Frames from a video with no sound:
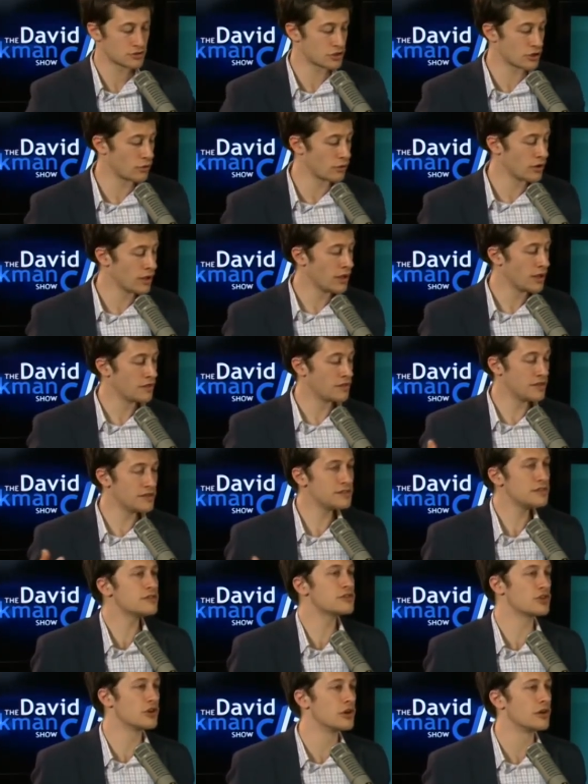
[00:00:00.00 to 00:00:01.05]
So this
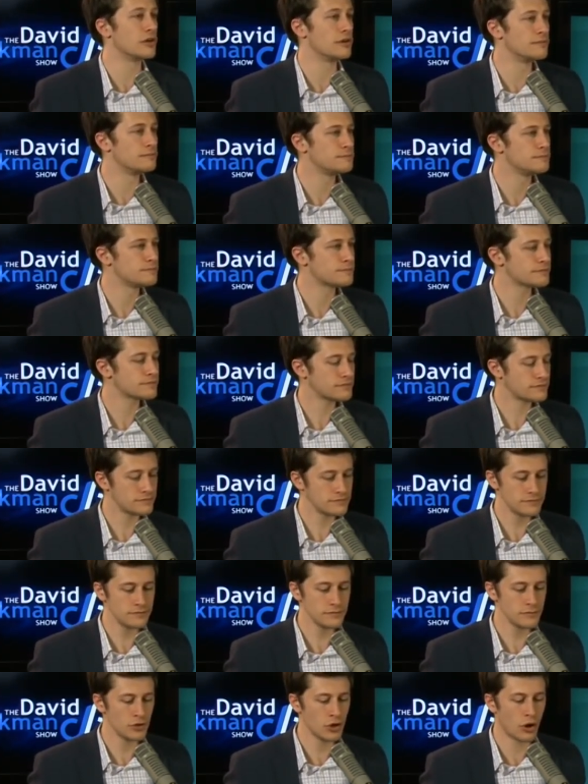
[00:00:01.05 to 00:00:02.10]
is good.
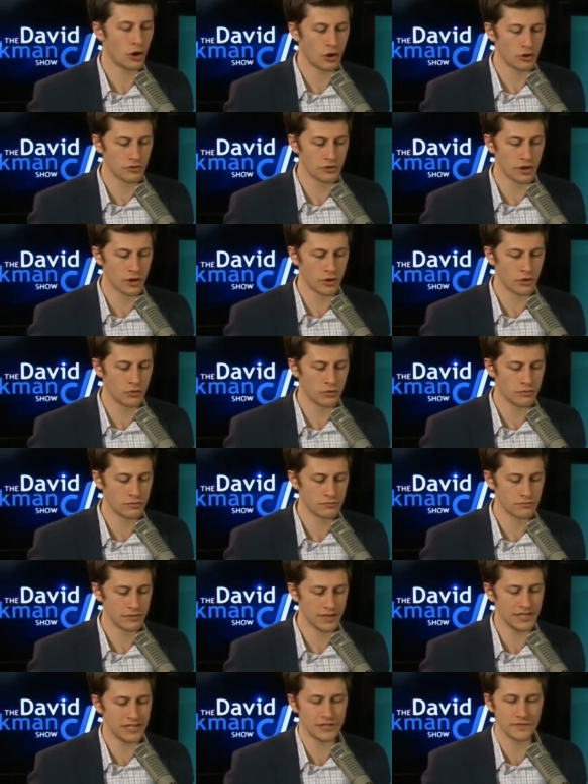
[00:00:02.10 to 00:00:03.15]
Although
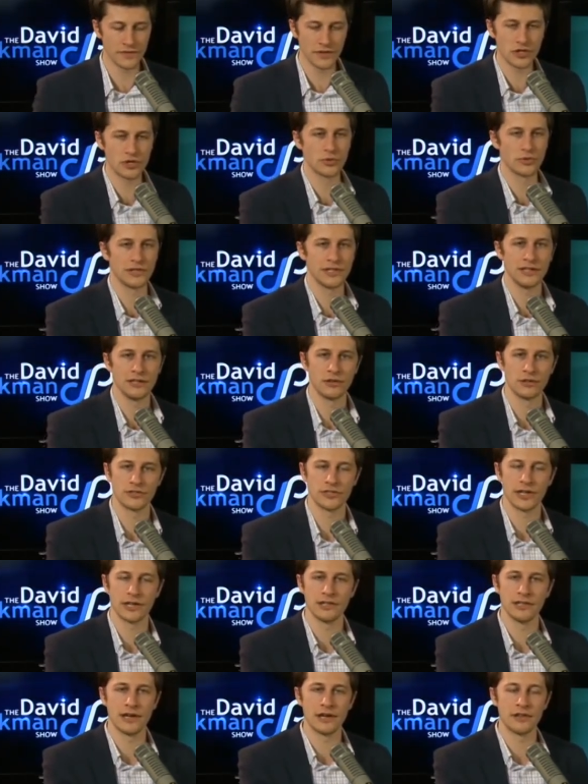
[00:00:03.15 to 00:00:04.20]
individually, it looks
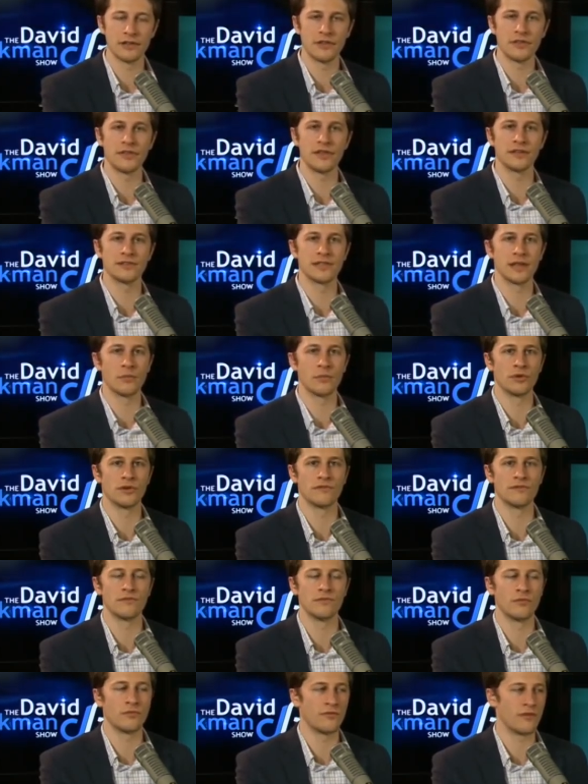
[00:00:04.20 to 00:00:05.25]
like a lot of the things that would have
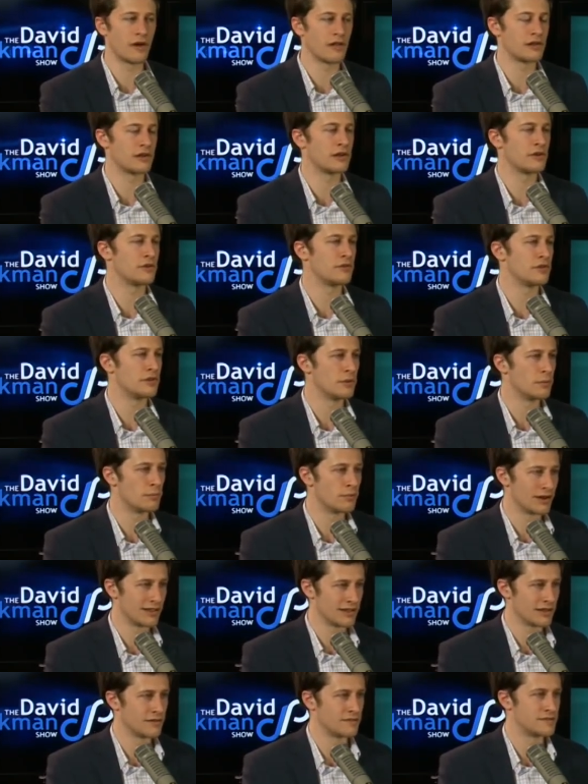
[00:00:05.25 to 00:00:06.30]
fallen under the
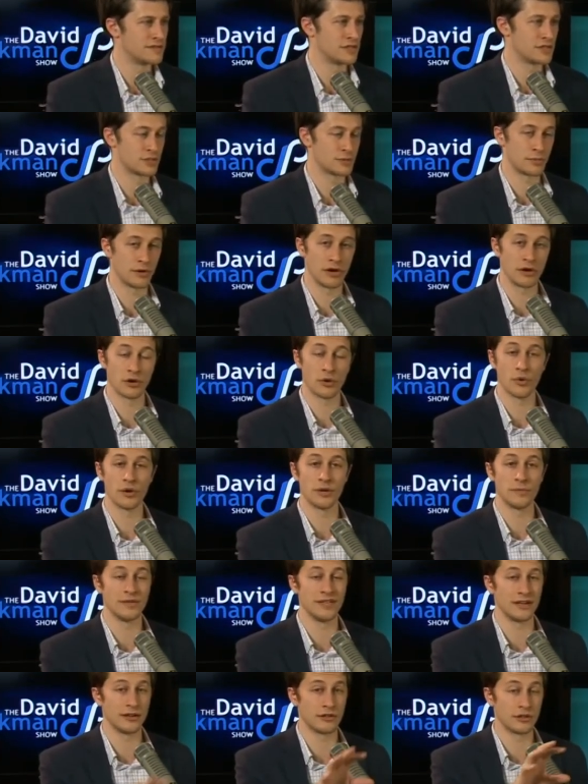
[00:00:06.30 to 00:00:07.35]
umbrella of CISPA are going to
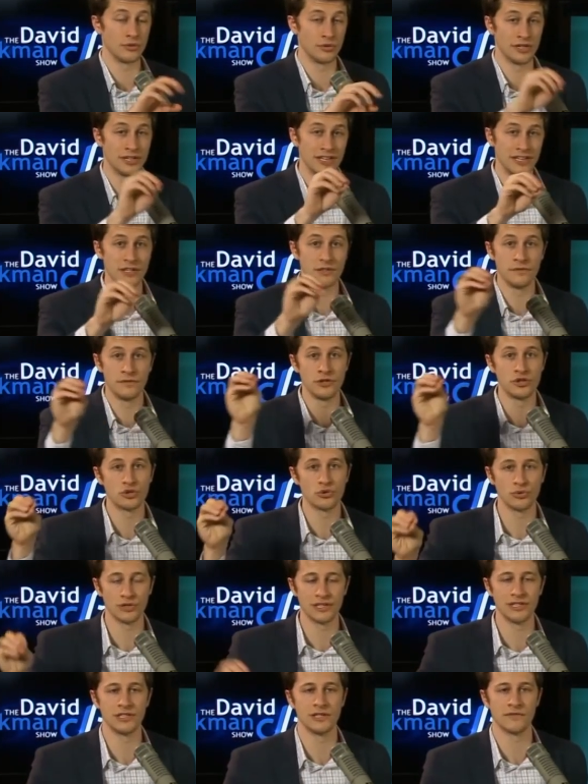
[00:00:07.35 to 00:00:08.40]
be included
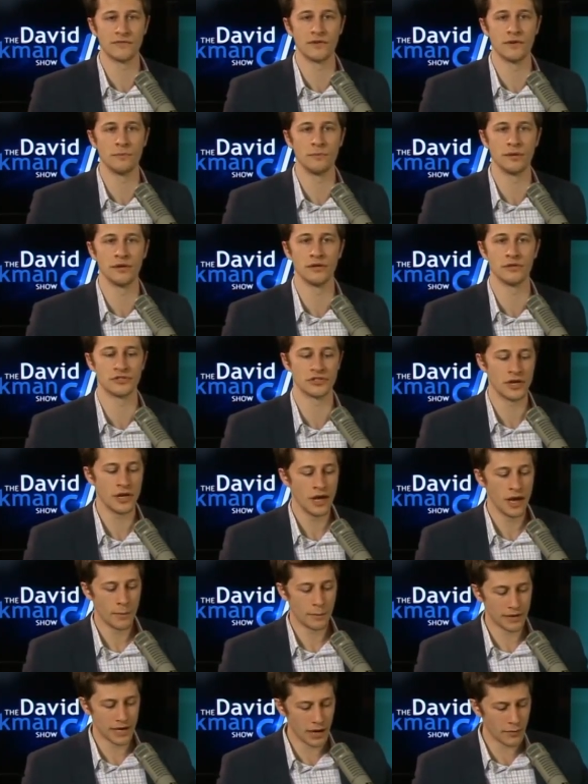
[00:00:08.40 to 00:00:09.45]
individually in different bills.
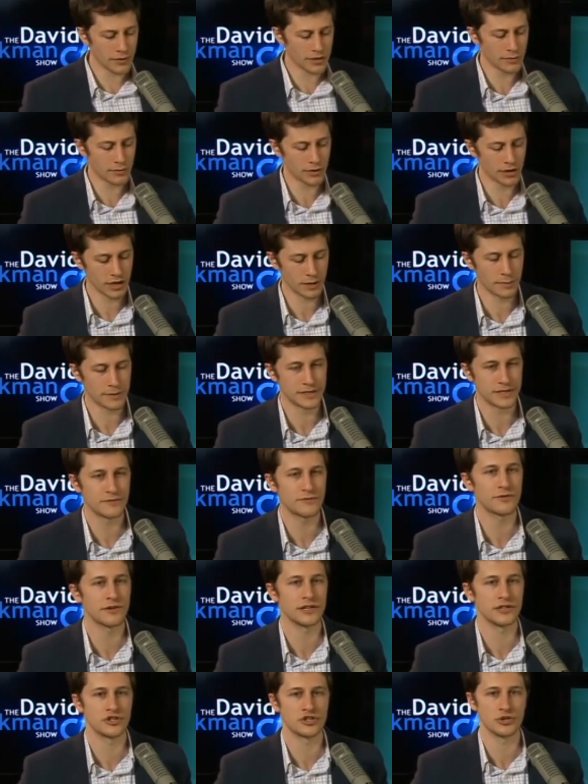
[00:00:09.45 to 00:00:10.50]
But I want to bring up a
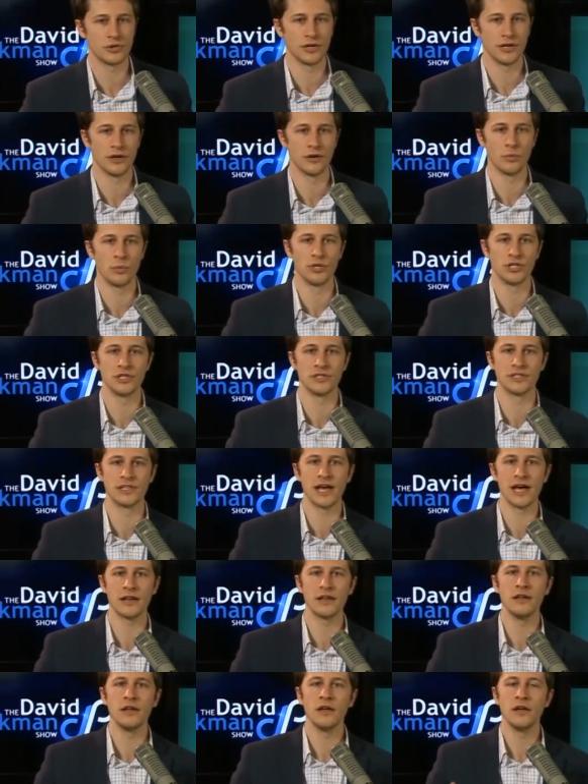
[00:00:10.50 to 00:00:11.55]
different issue here, which is
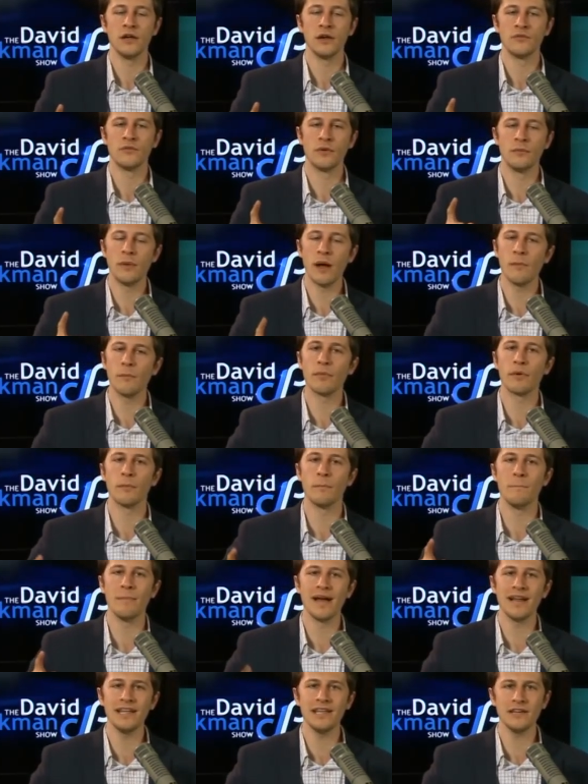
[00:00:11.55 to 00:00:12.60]
that remember,
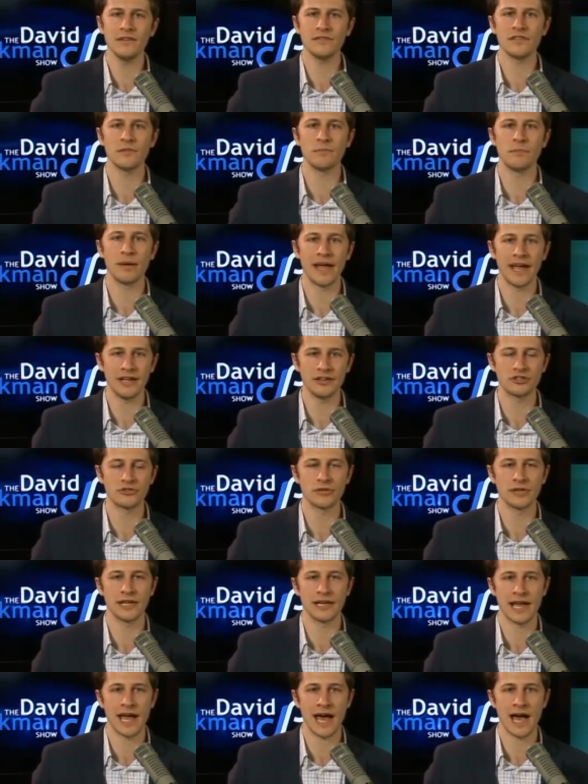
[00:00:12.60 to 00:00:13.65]
many of the
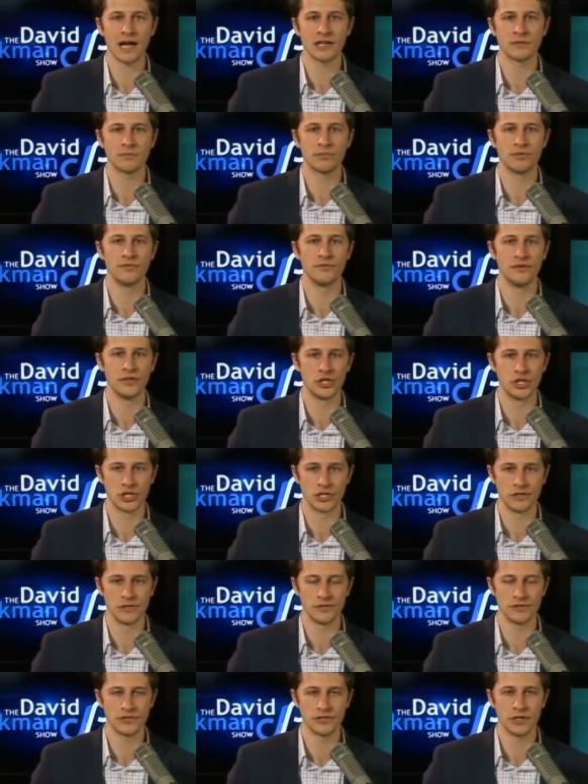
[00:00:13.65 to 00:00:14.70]
Patriot Act
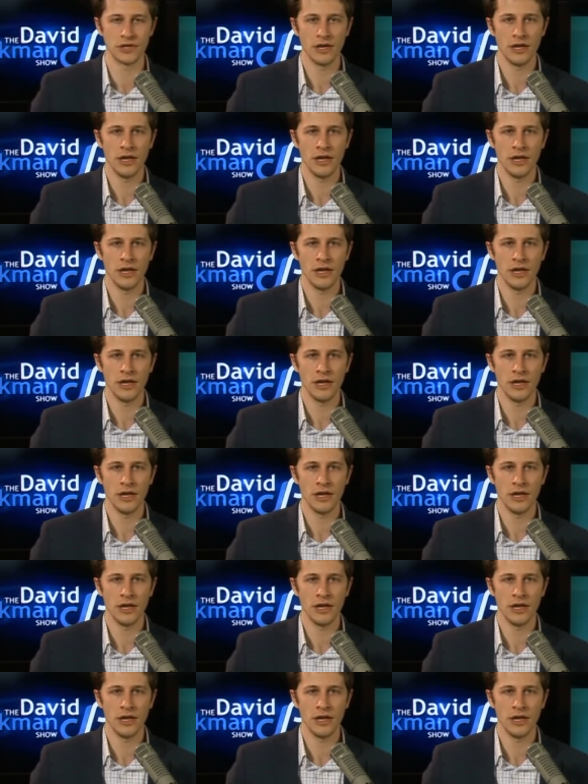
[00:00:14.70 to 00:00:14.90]
provisions